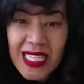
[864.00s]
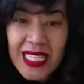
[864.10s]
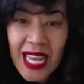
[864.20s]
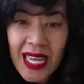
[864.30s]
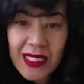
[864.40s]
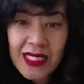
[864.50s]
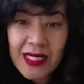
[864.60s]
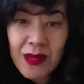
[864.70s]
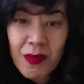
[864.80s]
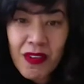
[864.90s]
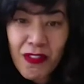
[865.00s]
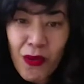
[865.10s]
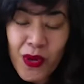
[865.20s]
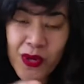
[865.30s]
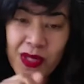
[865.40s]
to taste
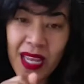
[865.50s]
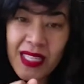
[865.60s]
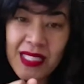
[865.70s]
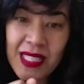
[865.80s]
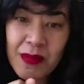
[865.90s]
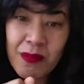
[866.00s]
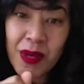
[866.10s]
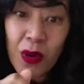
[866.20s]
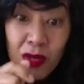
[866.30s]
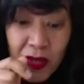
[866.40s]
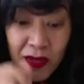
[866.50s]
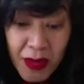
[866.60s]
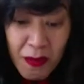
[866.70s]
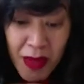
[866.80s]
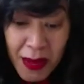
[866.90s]
before you taste it, because of
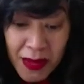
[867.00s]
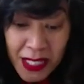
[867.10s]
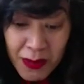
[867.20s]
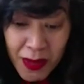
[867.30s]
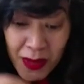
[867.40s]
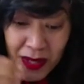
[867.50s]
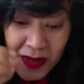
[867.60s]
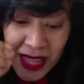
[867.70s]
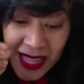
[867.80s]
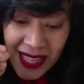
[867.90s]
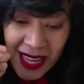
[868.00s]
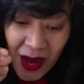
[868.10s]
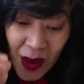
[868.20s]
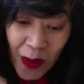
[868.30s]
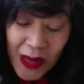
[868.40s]
the memories, because of that,
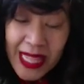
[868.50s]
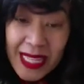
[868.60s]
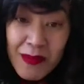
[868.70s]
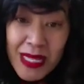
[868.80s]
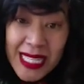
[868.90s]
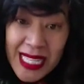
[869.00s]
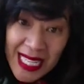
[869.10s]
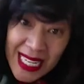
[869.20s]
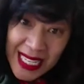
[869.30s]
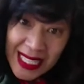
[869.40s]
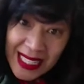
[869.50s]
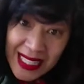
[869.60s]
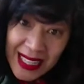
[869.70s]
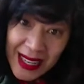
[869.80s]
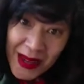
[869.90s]
what that
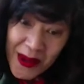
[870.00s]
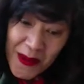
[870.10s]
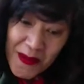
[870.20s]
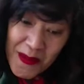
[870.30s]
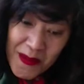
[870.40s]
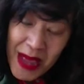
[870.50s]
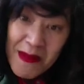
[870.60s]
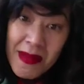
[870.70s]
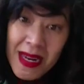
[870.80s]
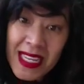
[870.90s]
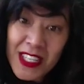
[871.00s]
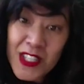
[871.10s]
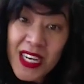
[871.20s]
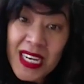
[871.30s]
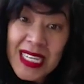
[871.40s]
material memory
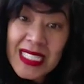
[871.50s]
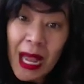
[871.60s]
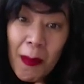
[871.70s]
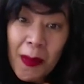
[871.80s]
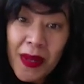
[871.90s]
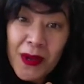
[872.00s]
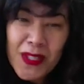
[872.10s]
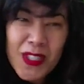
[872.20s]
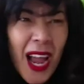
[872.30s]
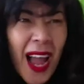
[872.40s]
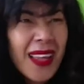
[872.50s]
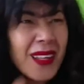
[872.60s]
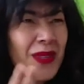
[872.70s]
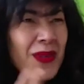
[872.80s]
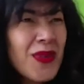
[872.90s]
jerks up in your
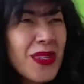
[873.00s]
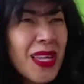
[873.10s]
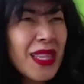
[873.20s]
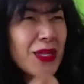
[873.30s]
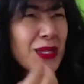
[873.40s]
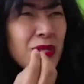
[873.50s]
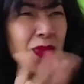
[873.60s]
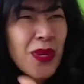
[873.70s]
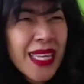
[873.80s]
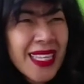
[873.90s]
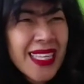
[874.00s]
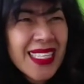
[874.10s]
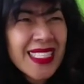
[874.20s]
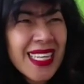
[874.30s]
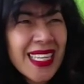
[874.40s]
childhood, and that
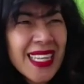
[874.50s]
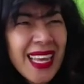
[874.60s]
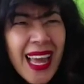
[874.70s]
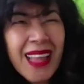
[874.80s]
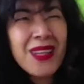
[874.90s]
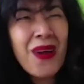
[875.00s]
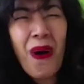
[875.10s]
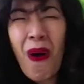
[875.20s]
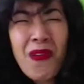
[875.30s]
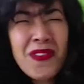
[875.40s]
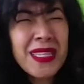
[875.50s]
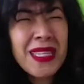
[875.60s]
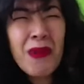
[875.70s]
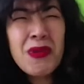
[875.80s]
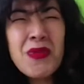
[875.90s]
sweetness, and then all the
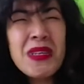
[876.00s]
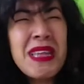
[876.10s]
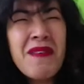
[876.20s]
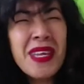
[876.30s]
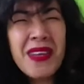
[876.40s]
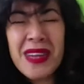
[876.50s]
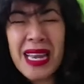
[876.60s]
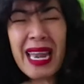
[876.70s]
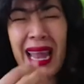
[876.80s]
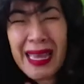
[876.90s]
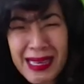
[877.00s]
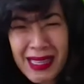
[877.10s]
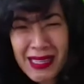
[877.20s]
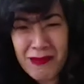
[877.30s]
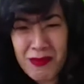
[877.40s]
time you would never even like
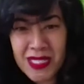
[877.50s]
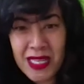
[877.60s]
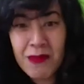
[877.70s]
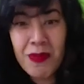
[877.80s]
that biscuit, but